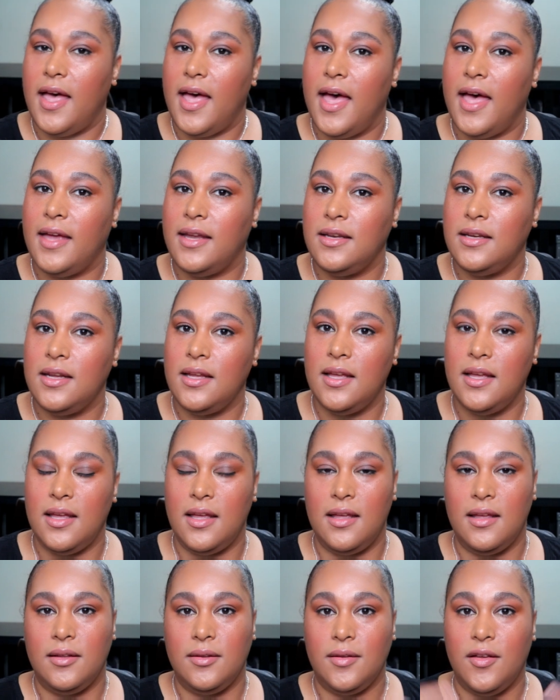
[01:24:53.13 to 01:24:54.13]
And if
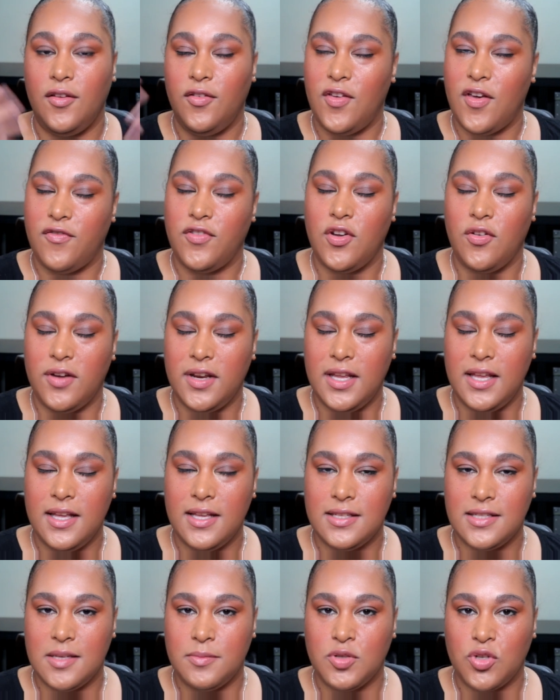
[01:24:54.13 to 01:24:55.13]
you haven't already,
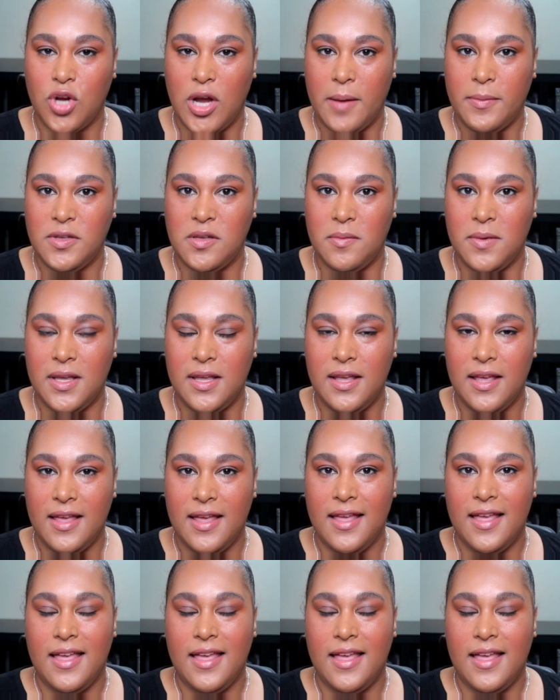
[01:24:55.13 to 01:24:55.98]
subscribe to me,